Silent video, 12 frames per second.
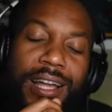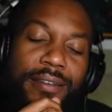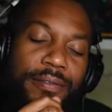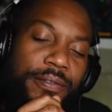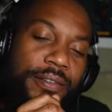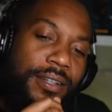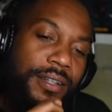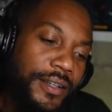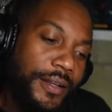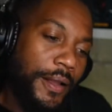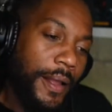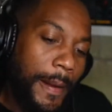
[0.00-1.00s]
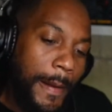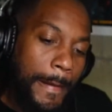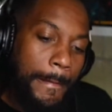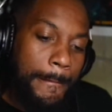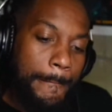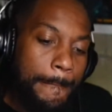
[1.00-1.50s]
My love ain't no
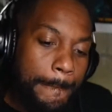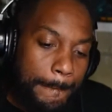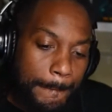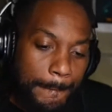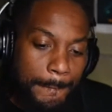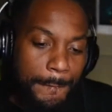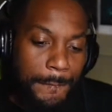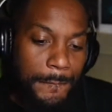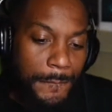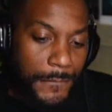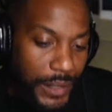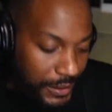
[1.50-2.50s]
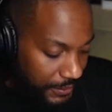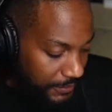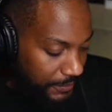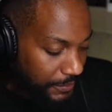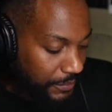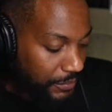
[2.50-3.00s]
scale in it. She wanna
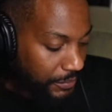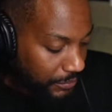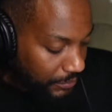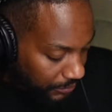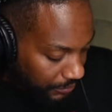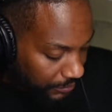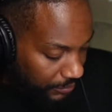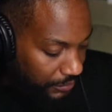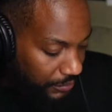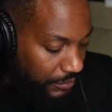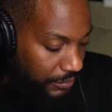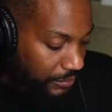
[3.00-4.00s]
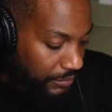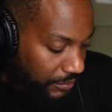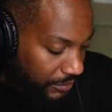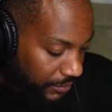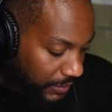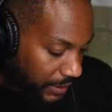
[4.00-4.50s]
take a dose of
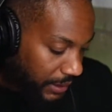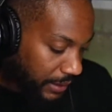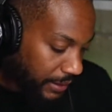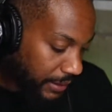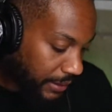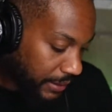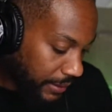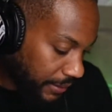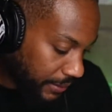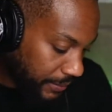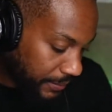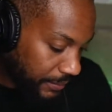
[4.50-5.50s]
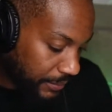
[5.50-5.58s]
don't need shit.